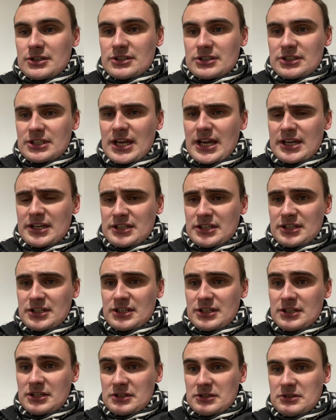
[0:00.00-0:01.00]
yeah,
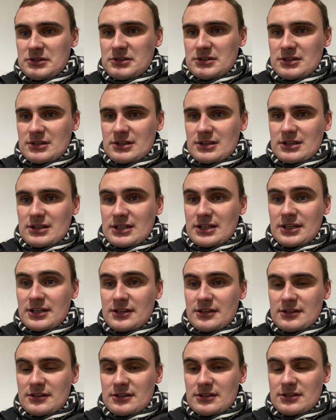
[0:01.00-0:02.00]
uh, like
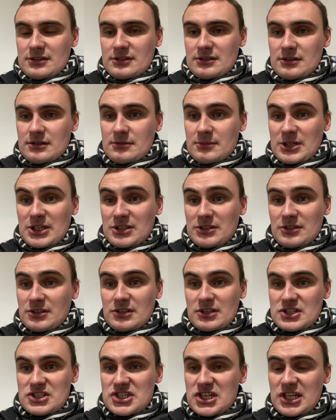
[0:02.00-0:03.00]
I mean, you
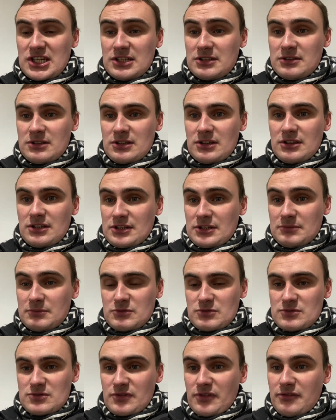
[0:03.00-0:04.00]
can see the
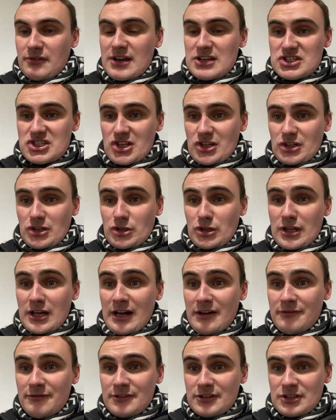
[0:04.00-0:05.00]
threats Solihull
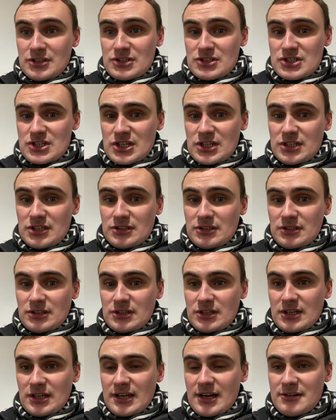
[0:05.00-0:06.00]
have, and uh, you
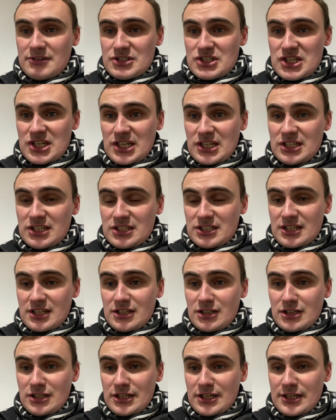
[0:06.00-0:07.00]
can guarantee that
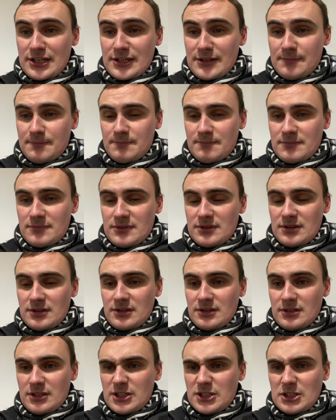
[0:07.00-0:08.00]
they'll uh,
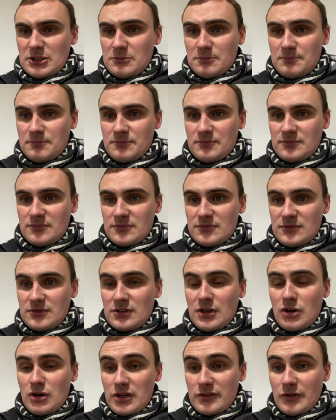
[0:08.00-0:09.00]
they'll
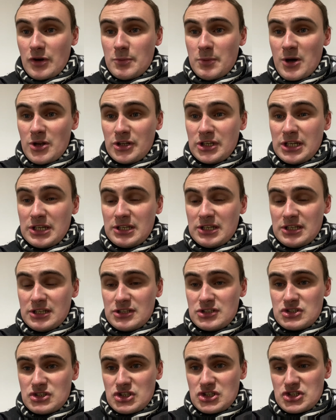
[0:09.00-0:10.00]
not give up on it. Uh,
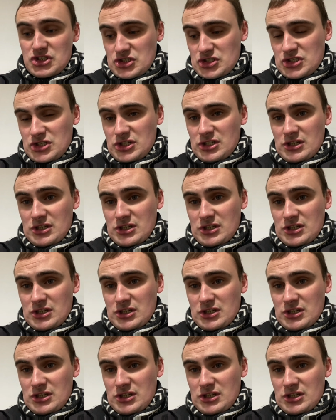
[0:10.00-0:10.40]
it's just